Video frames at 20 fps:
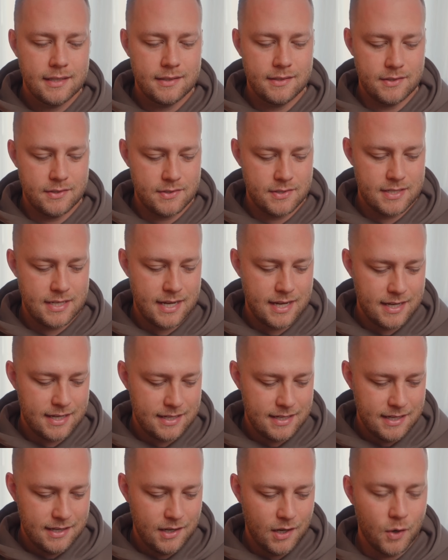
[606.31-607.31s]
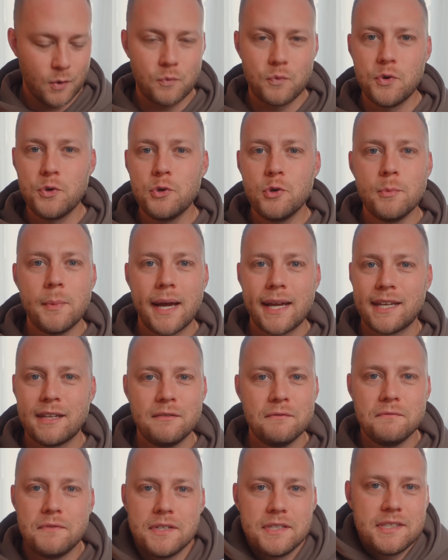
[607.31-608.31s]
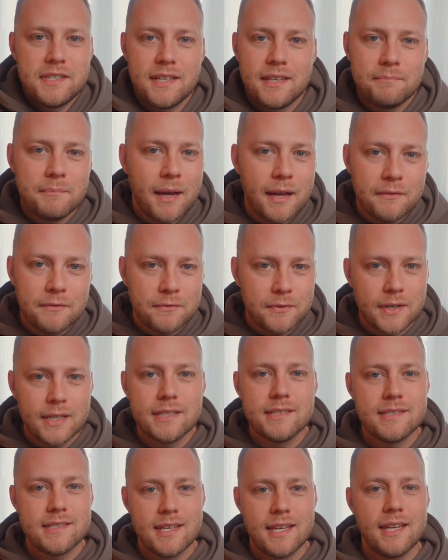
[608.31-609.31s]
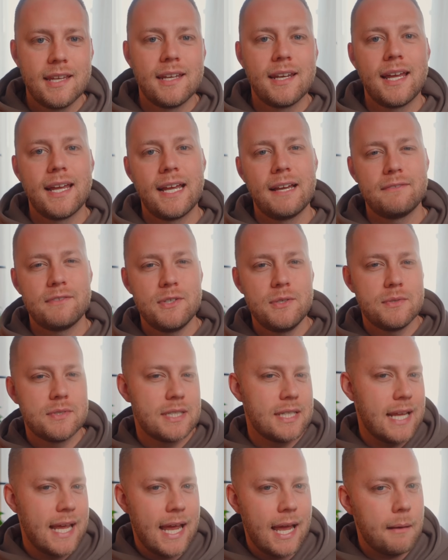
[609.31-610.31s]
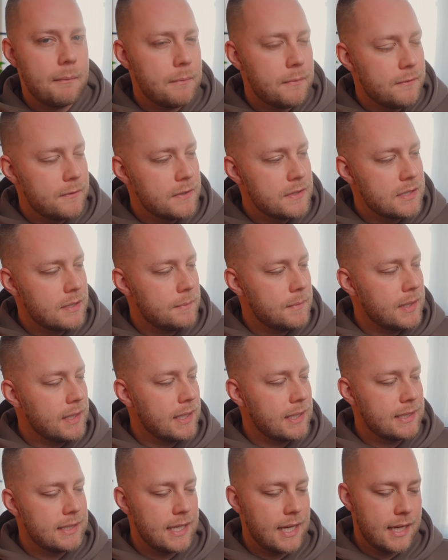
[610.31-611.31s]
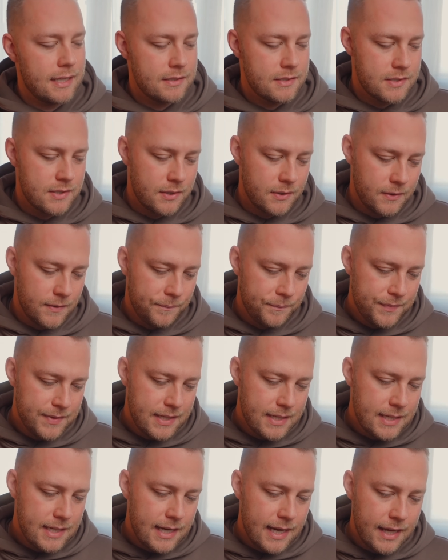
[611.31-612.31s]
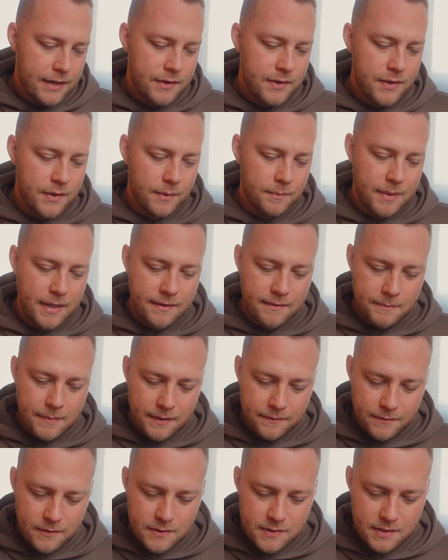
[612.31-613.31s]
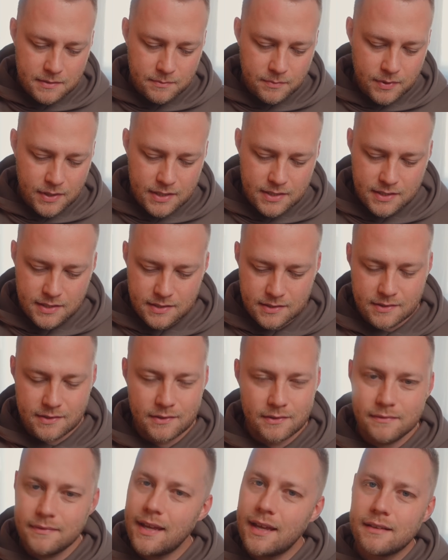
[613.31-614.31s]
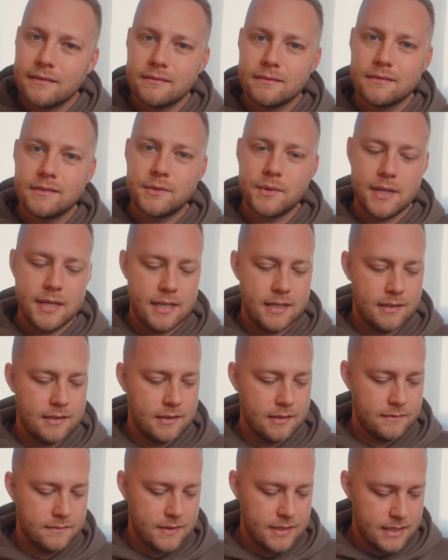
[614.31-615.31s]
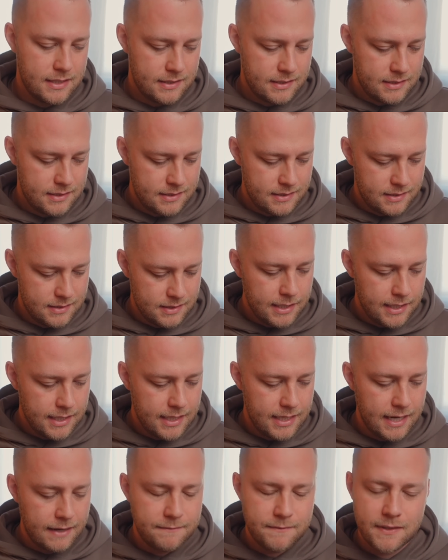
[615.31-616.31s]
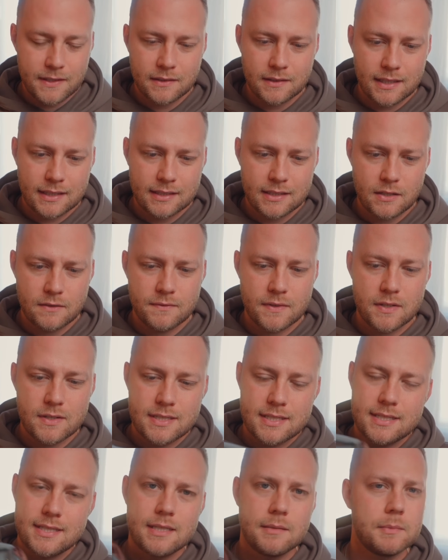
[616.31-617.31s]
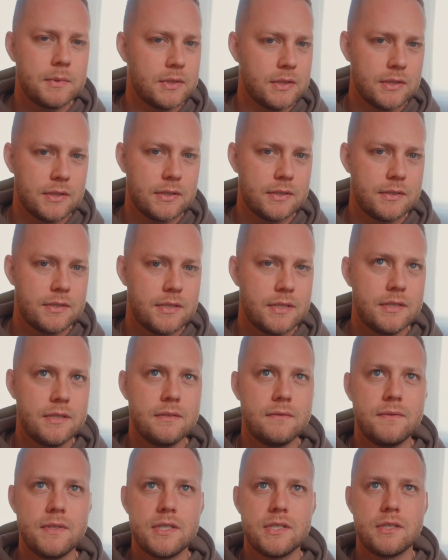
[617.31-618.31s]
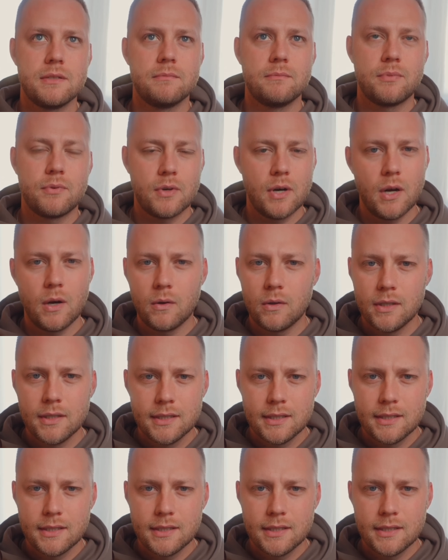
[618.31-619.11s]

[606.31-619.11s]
There's not a room I can visit my friends in. I have to use an app for something like that. So I don't know, my, my first impressions are not great of this, and I feel like they're very similar to the Vision Pro.